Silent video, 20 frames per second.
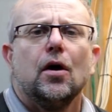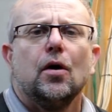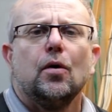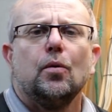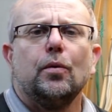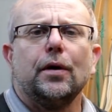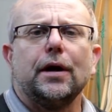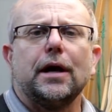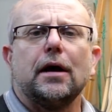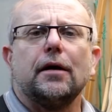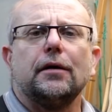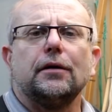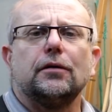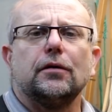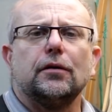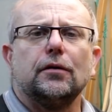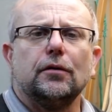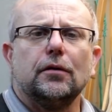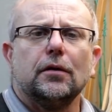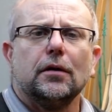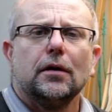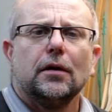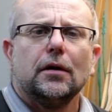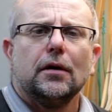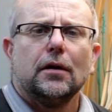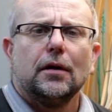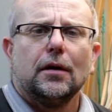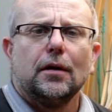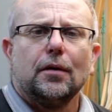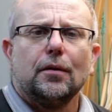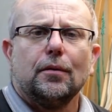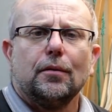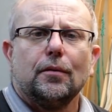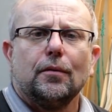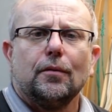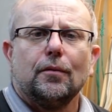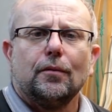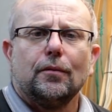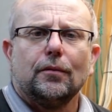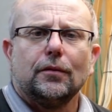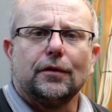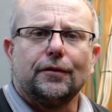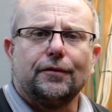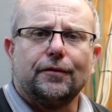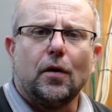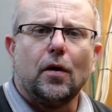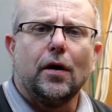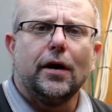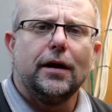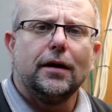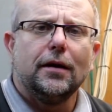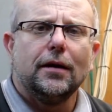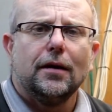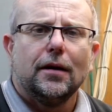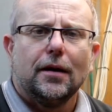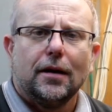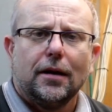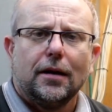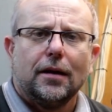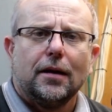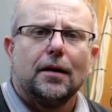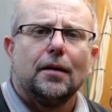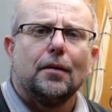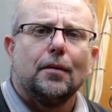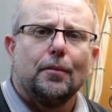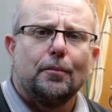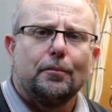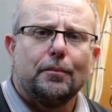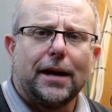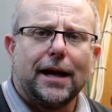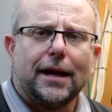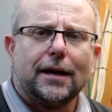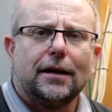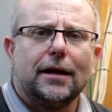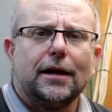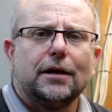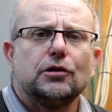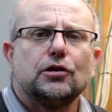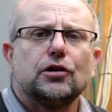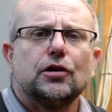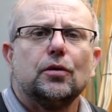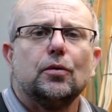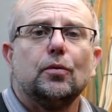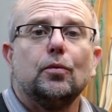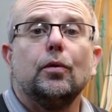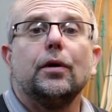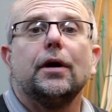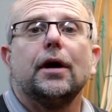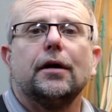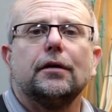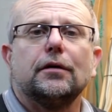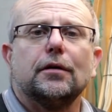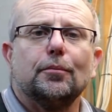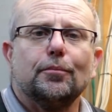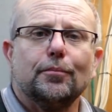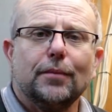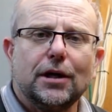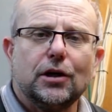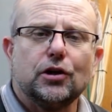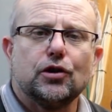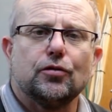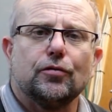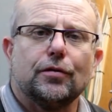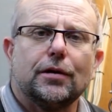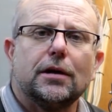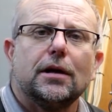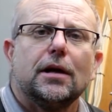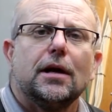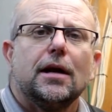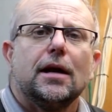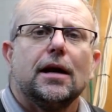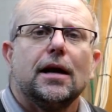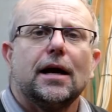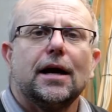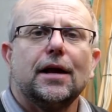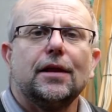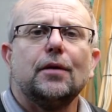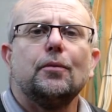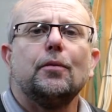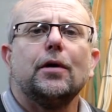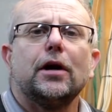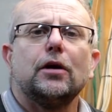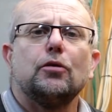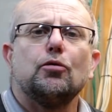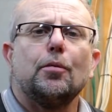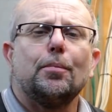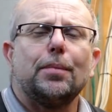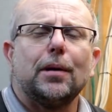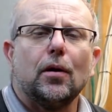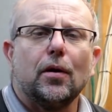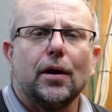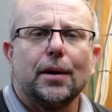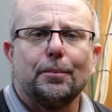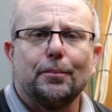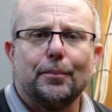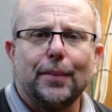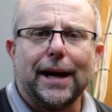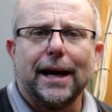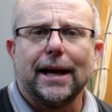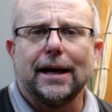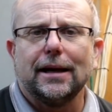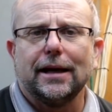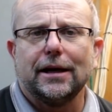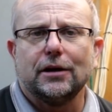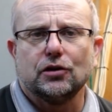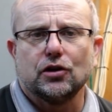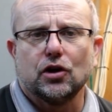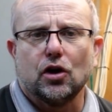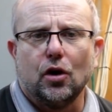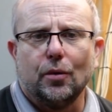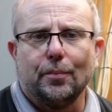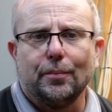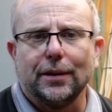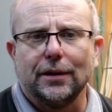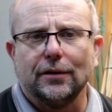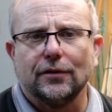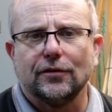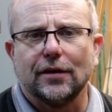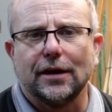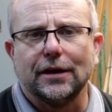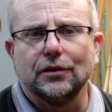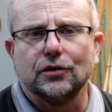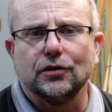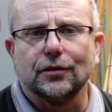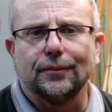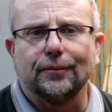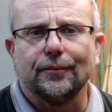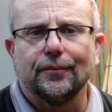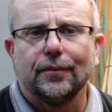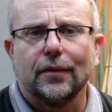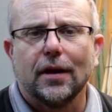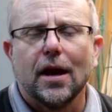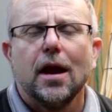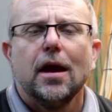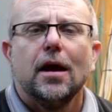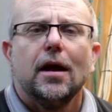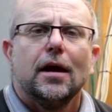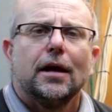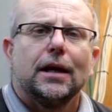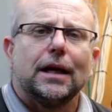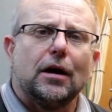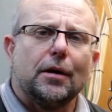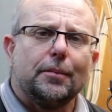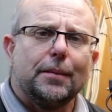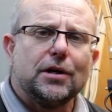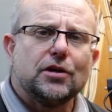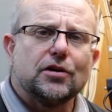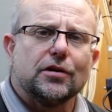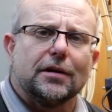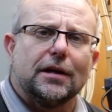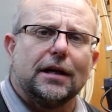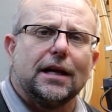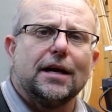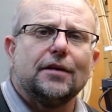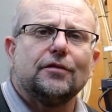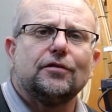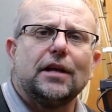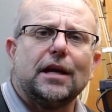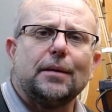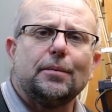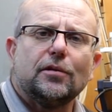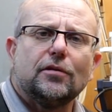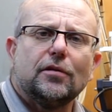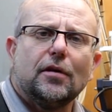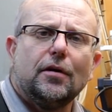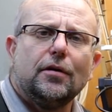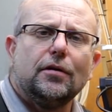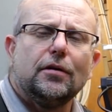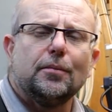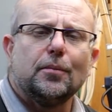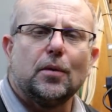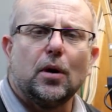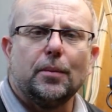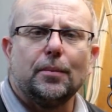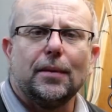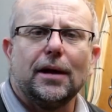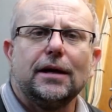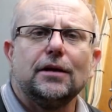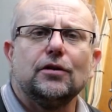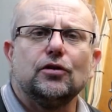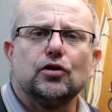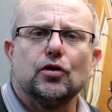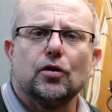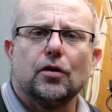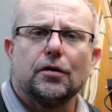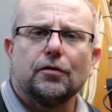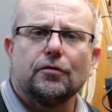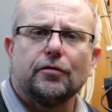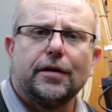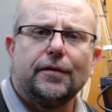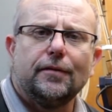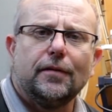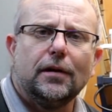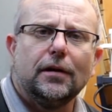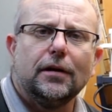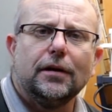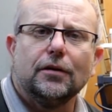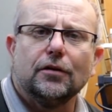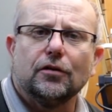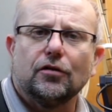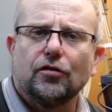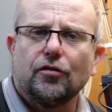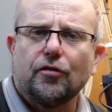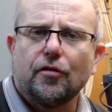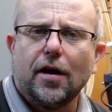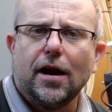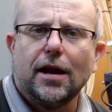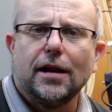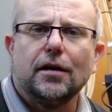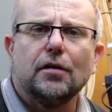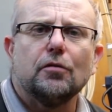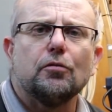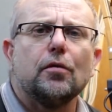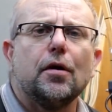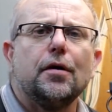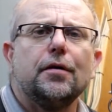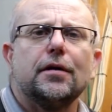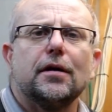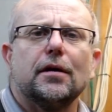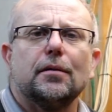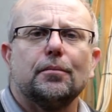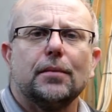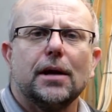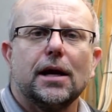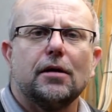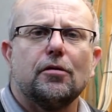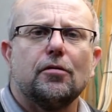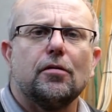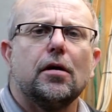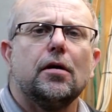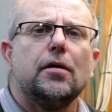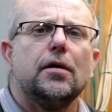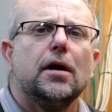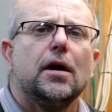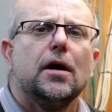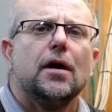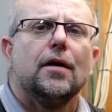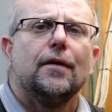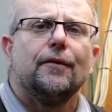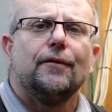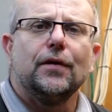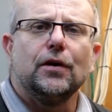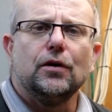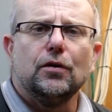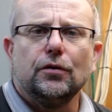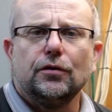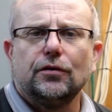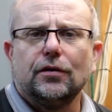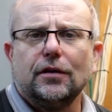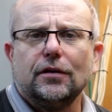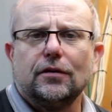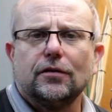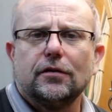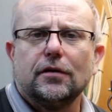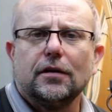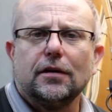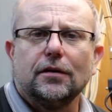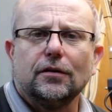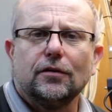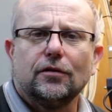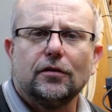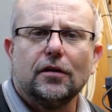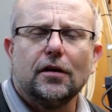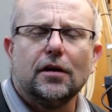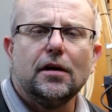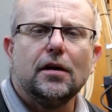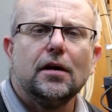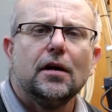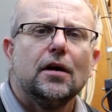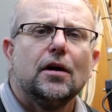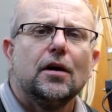We're going to define backlash, we're going to measure it, and then we're going to apply backlash compensation. Now, I mentioned in the last episode that my mate John Revel in Australia wrote a macro for UCCNC